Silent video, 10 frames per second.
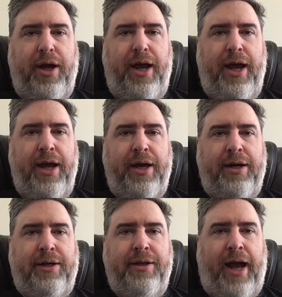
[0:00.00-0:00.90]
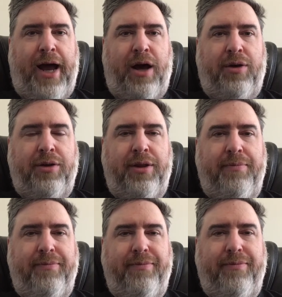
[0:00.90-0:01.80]
and
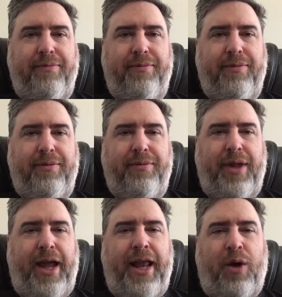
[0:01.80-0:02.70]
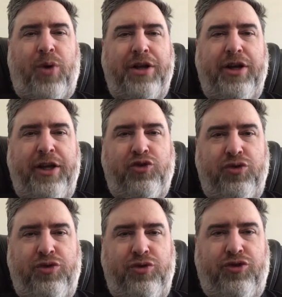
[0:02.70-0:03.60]
and I want to
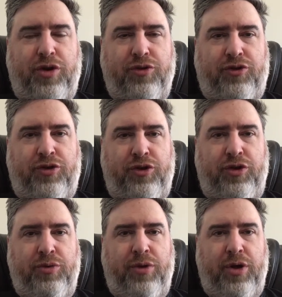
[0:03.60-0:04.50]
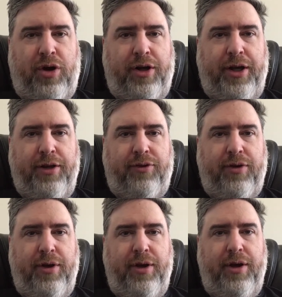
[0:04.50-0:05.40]
introduce those to you, the audience,
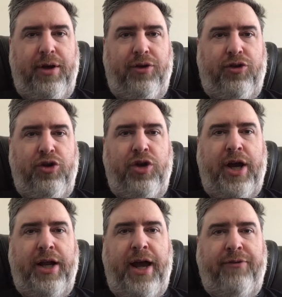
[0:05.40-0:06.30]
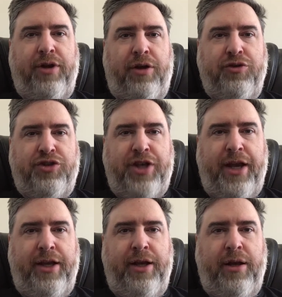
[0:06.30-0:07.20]
so you kind of have an
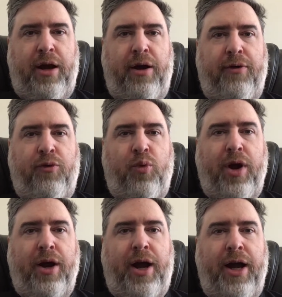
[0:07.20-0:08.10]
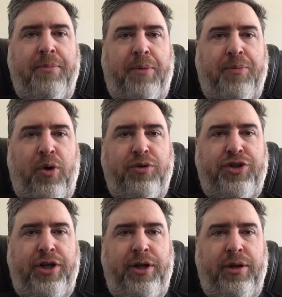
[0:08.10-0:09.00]
understanding of where I'm
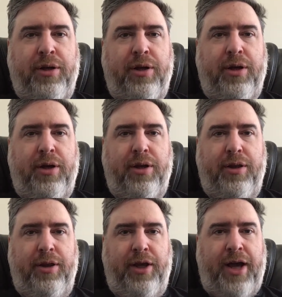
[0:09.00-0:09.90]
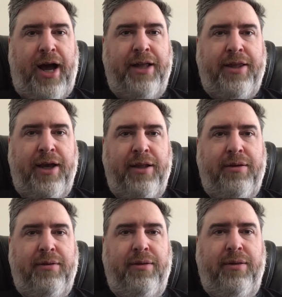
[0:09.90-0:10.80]
approaching the content
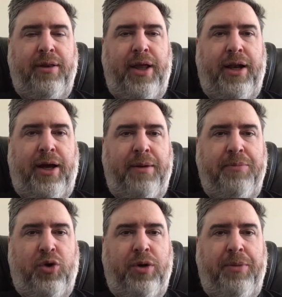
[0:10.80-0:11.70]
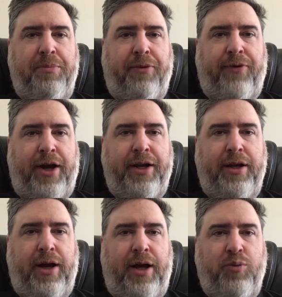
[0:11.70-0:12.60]
that I'm going to be providing
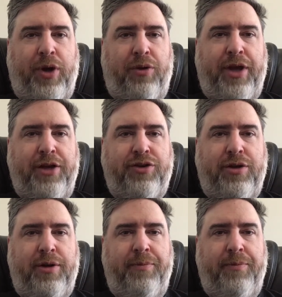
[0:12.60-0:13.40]
on Rail Nation,